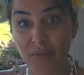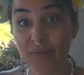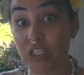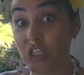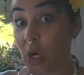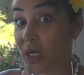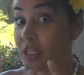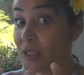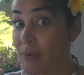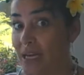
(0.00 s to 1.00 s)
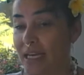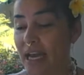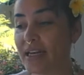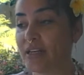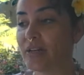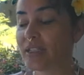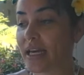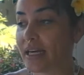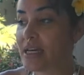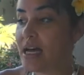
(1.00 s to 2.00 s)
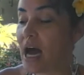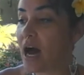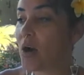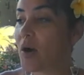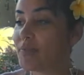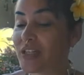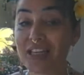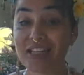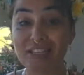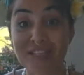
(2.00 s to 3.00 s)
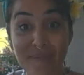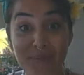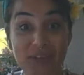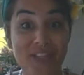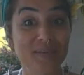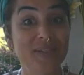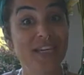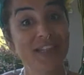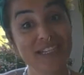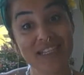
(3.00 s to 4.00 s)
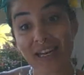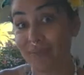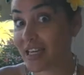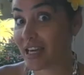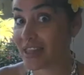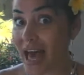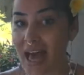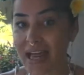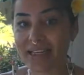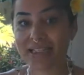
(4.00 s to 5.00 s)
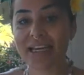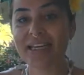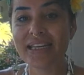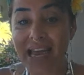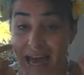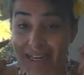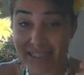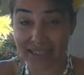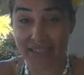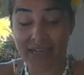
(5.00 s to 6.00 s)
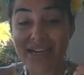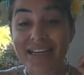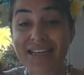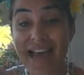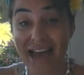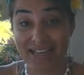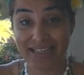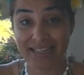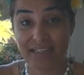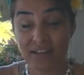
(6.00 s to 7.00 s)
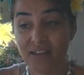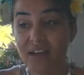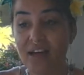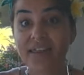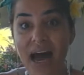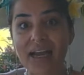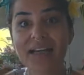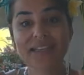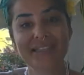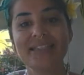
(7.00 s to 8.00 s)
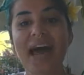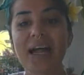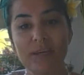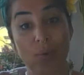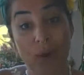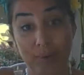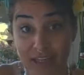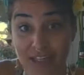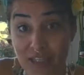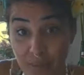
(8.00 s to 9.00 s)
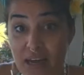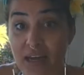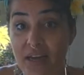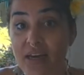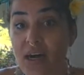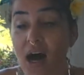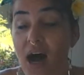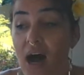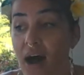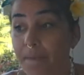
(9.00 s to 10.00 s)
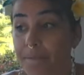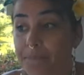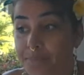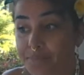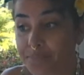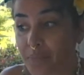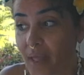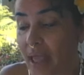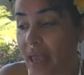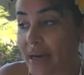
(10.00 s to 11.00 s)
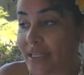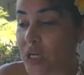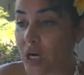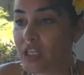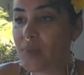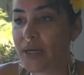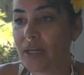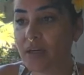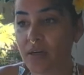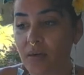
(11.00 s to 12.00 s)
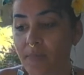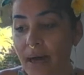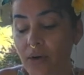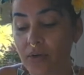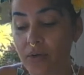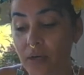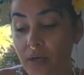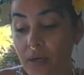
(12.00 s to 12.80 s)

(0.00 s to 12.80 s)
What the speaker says: when we started to speak again. It's like, oh, I'm seeing these numbers and I'm seeing this and I'm seeing that. And it's like, yes, that is exactly where we need to be. And I started speaking to her about